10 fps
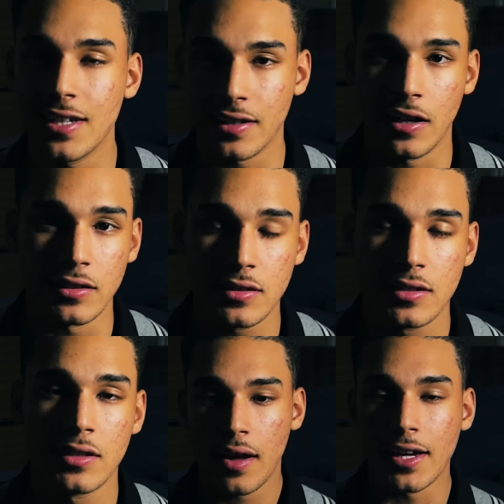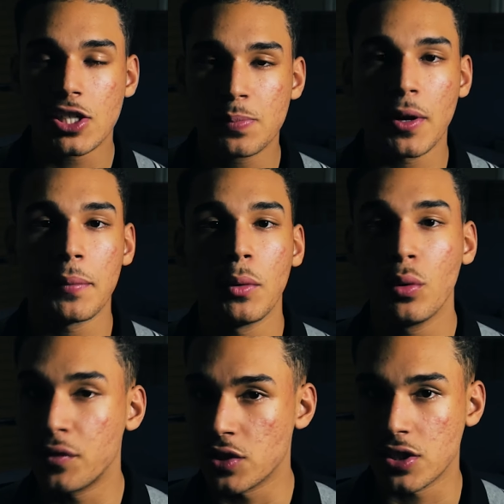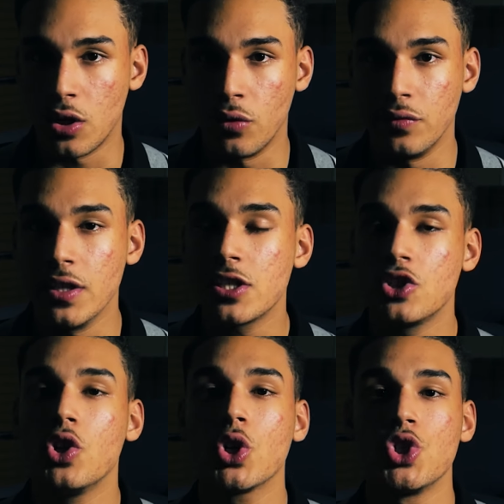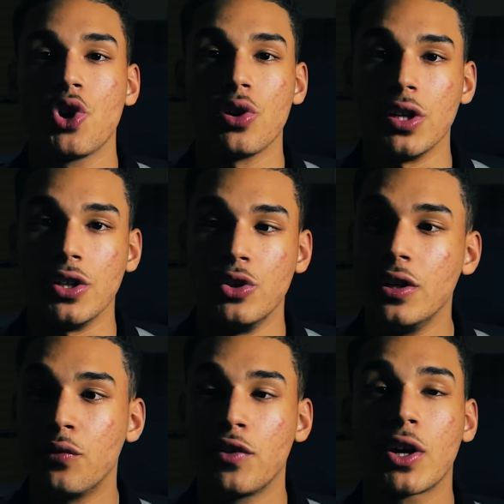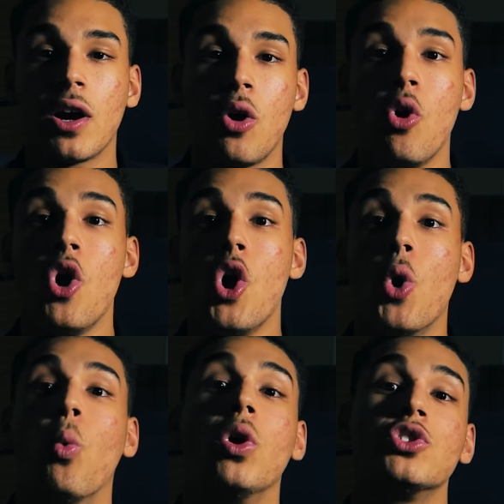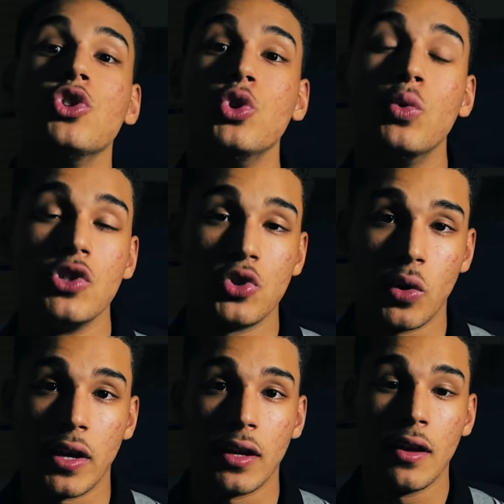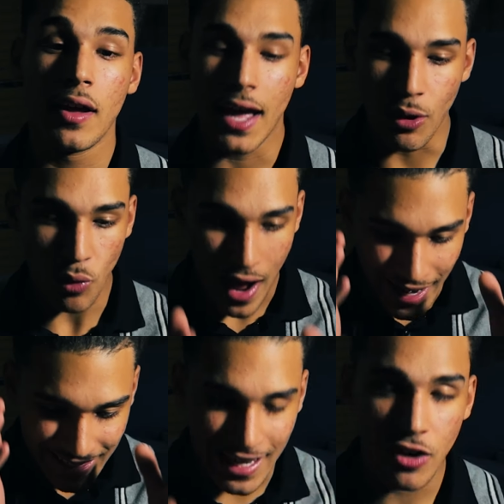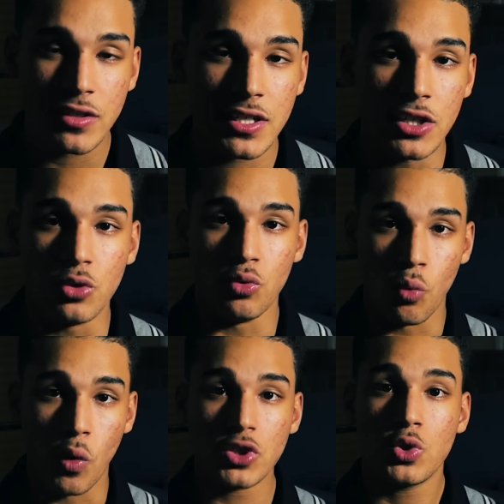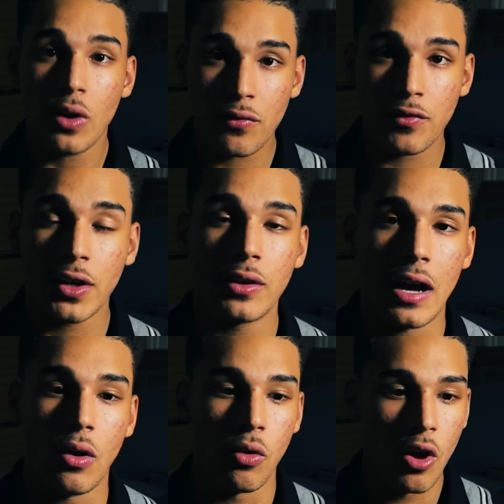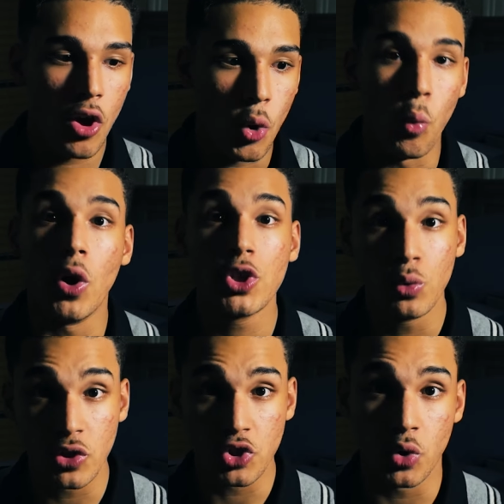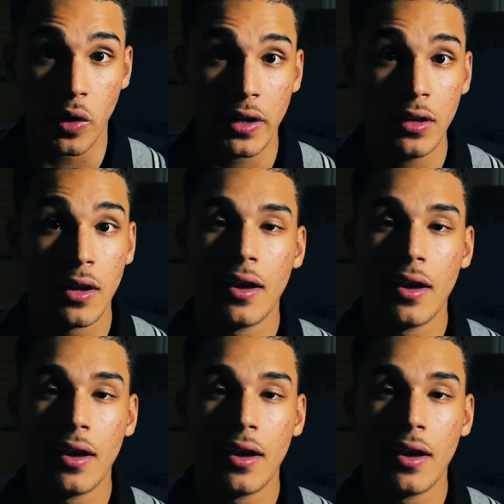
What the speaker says: and nuts. Experiment with yourself. This is your journey. You need to figure out what do you enjoy. And I guarantee you, once you have figured out what you enjoy,